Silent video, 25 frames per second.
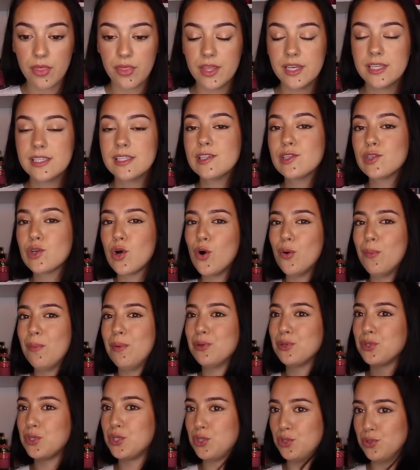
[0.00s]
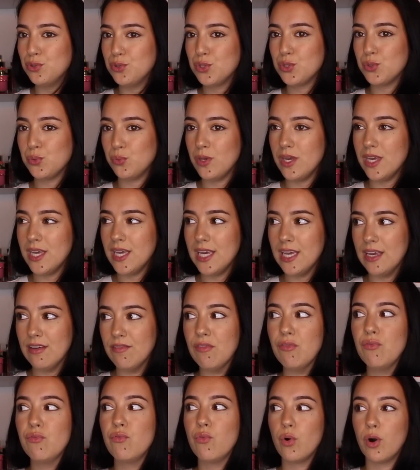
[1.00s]
this is almost too sweet
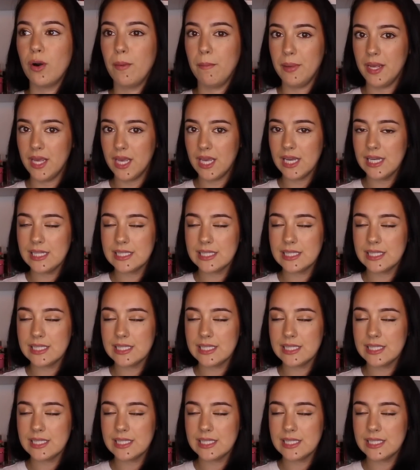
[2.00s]
even for me.